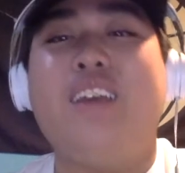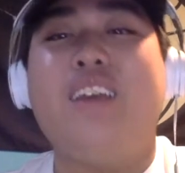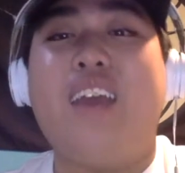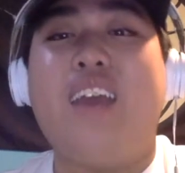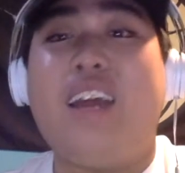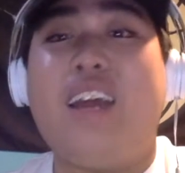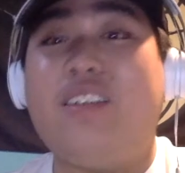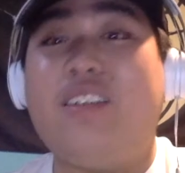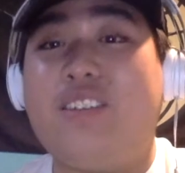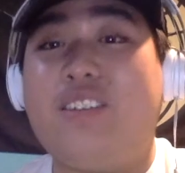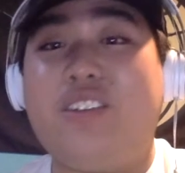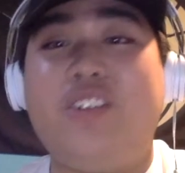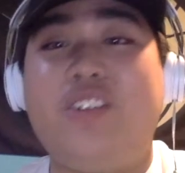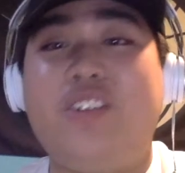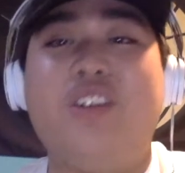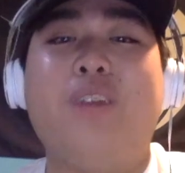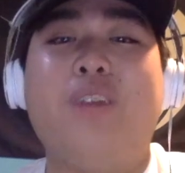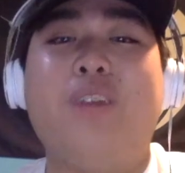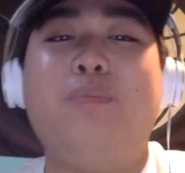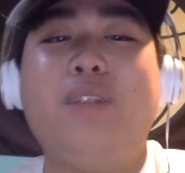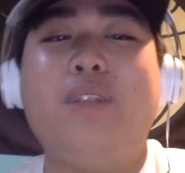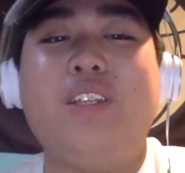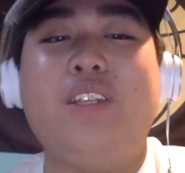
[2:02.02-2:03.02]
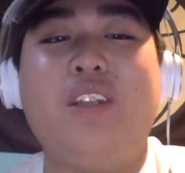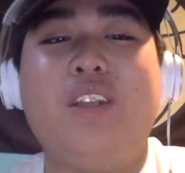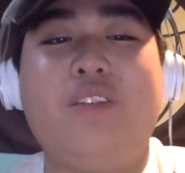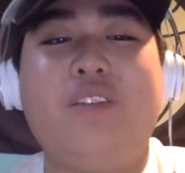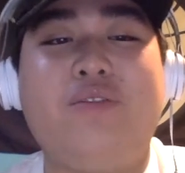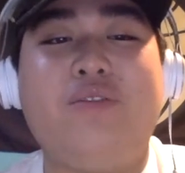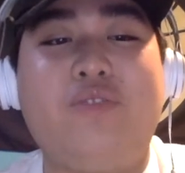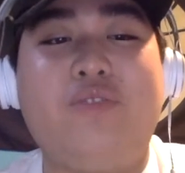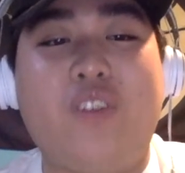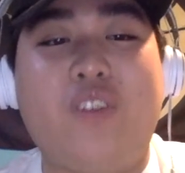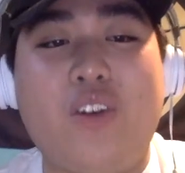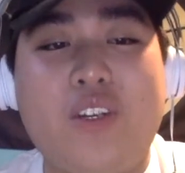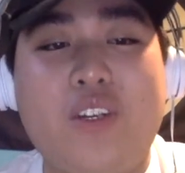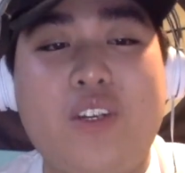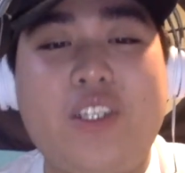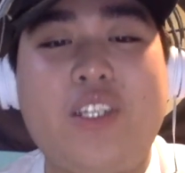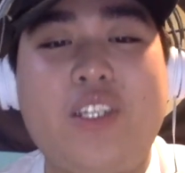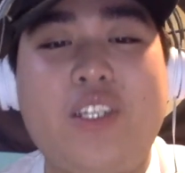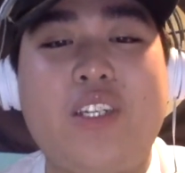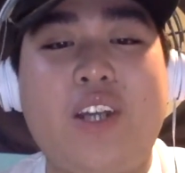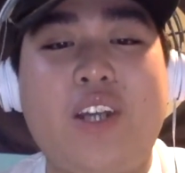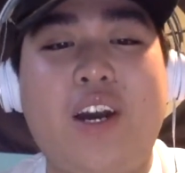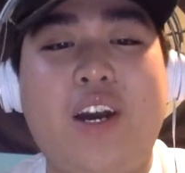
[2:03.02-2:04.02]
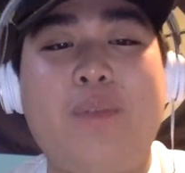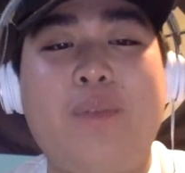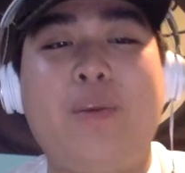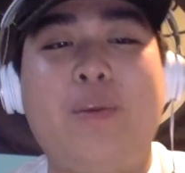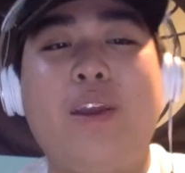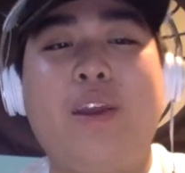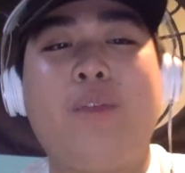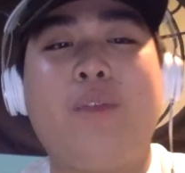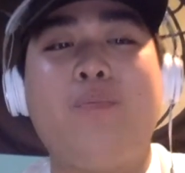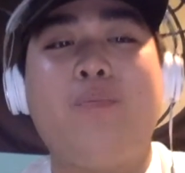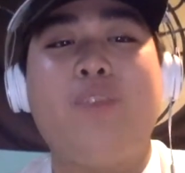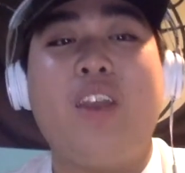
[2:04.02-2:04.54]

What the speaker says: and let's jump into the first topic.